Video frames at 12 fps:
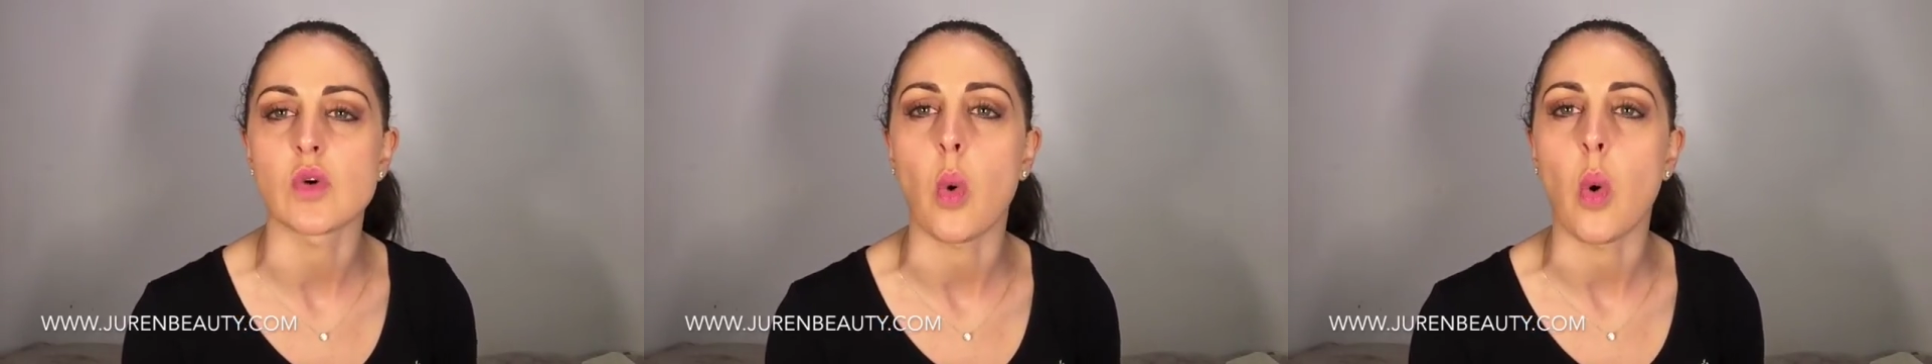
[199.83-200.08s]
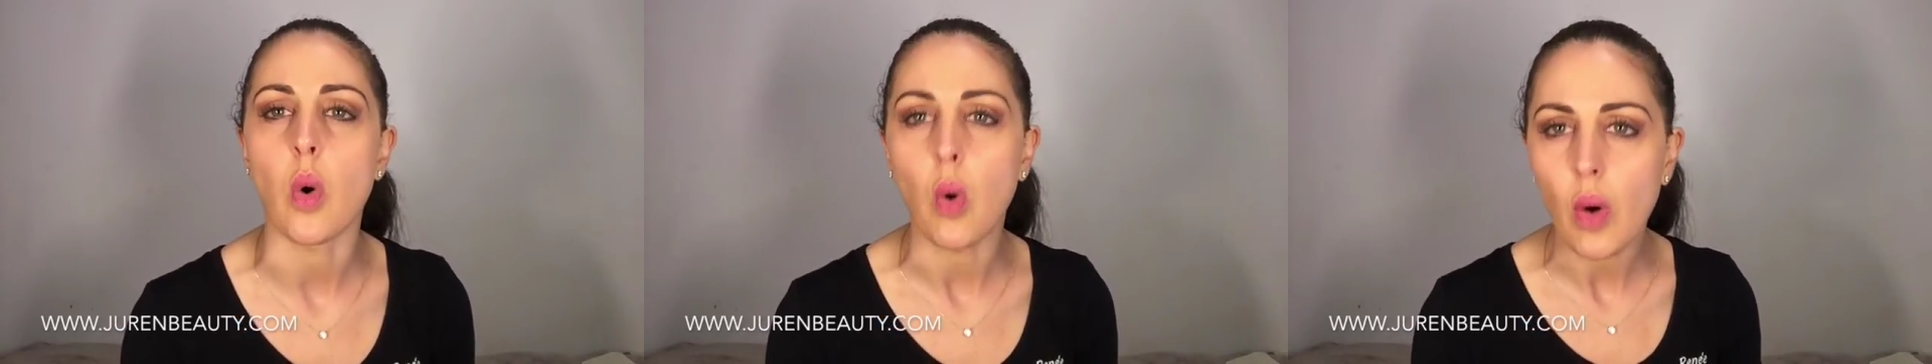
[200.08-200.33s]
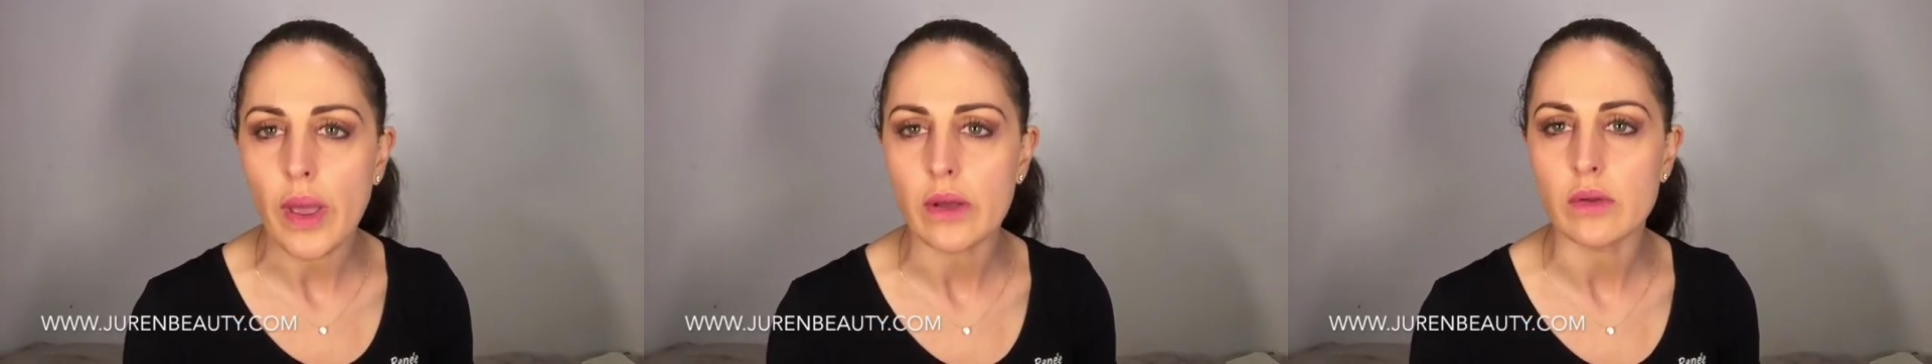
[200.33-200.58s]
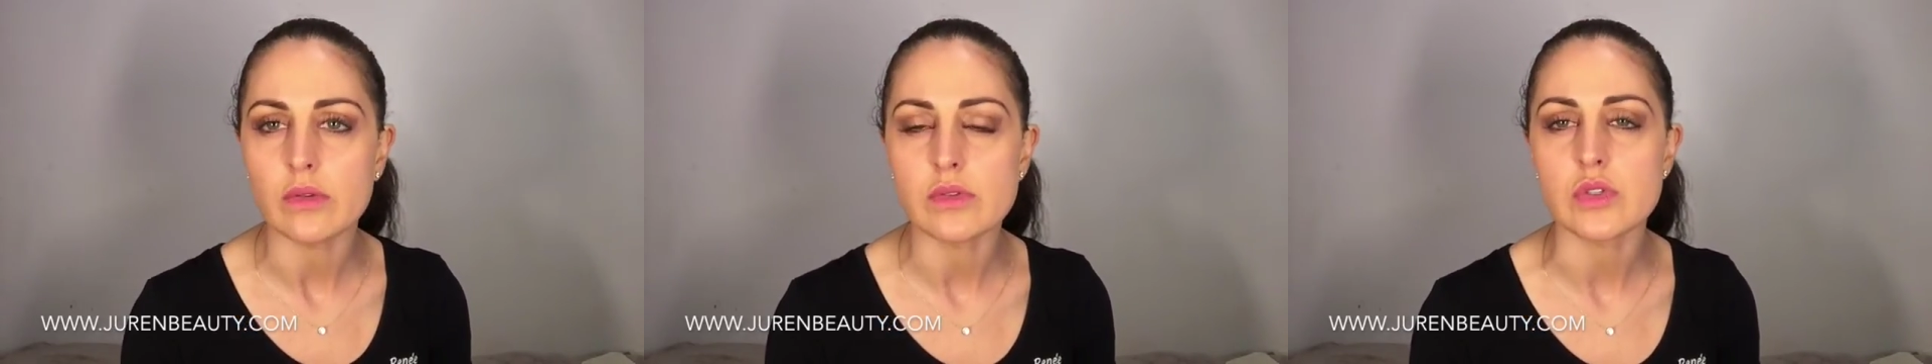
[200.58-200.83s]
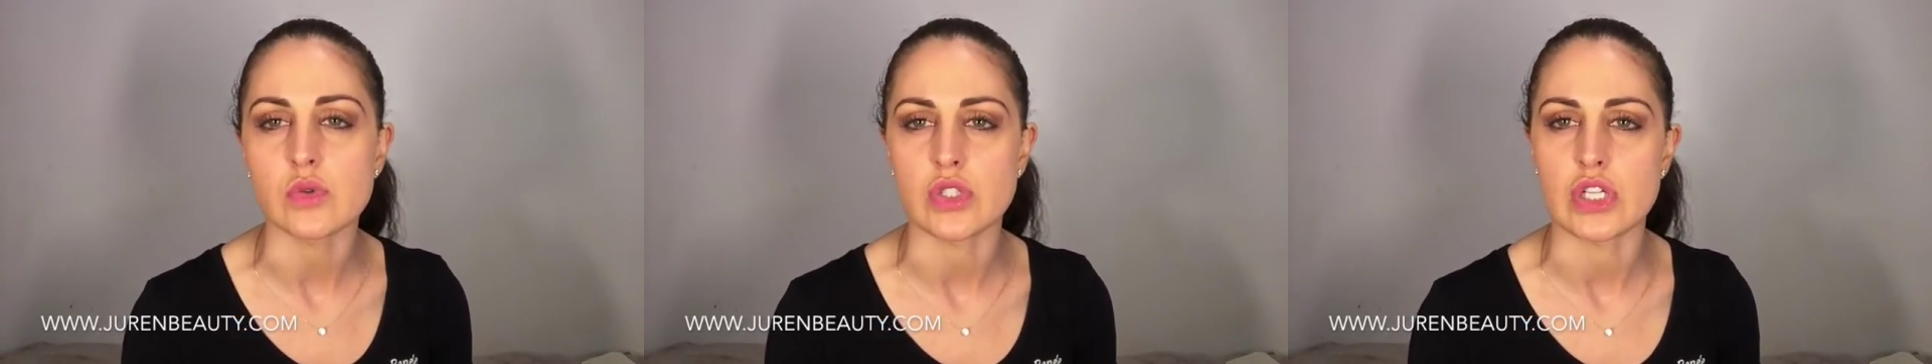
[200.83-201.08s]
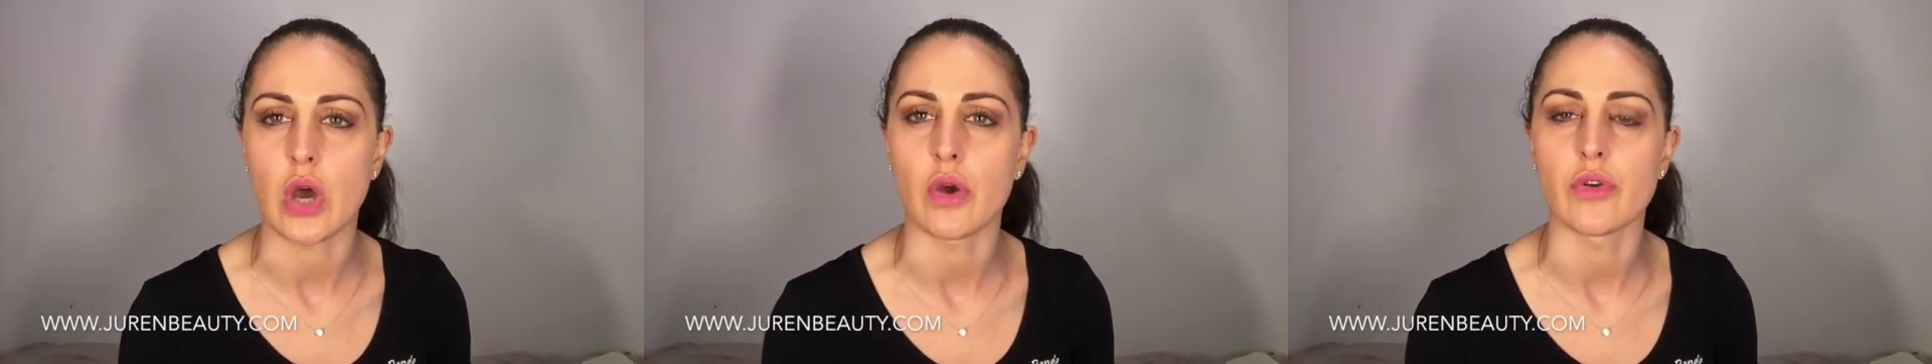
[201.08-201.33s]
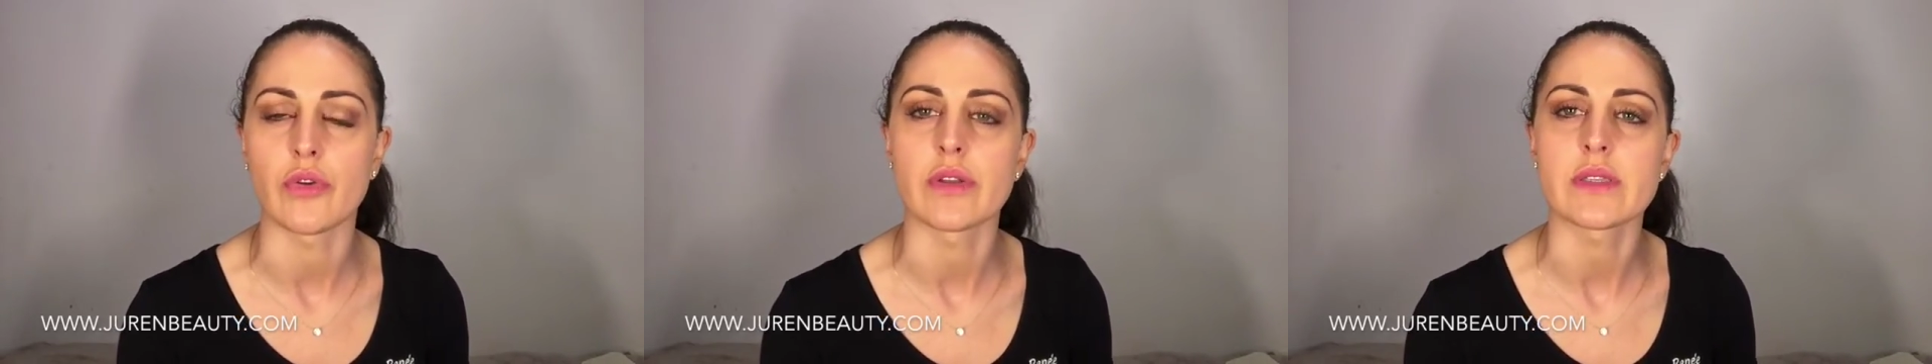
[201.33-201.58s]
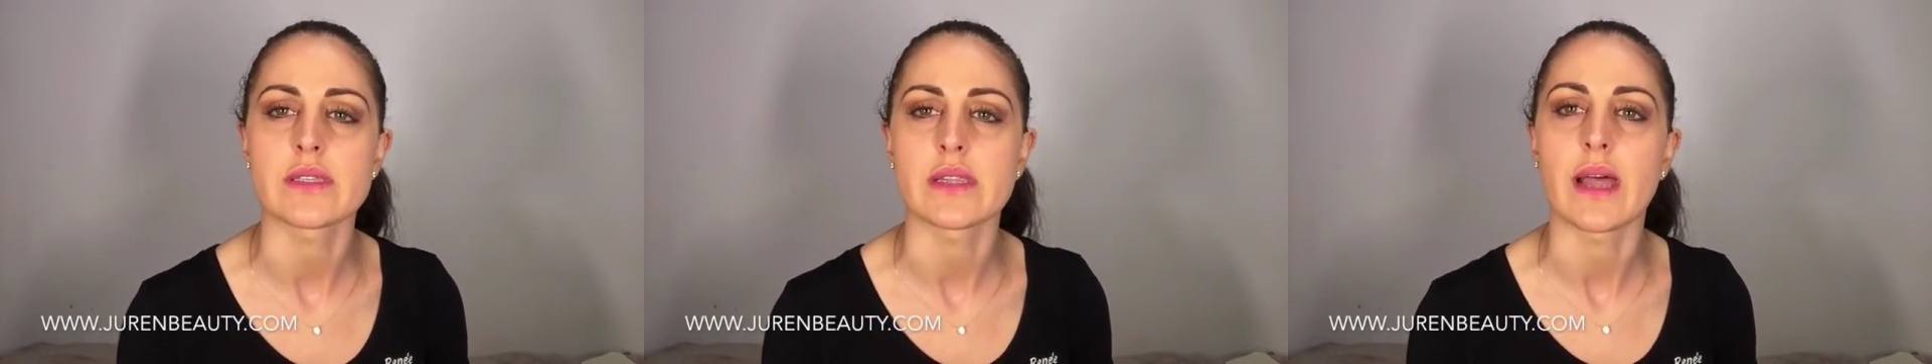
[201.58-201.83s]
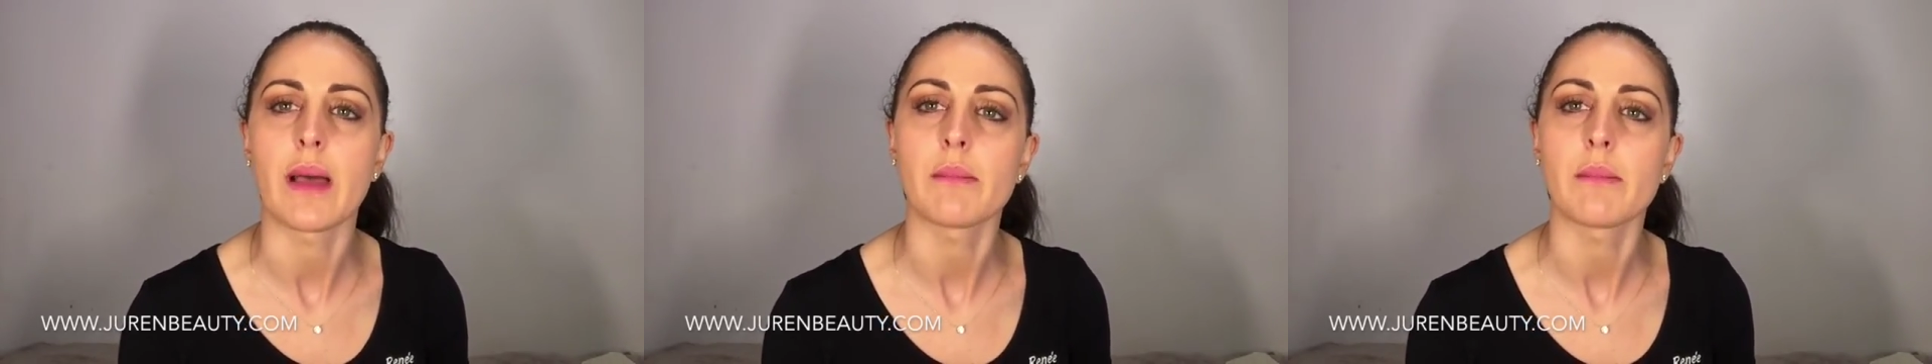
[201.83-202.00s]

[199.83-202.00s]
or oils or deodorants and that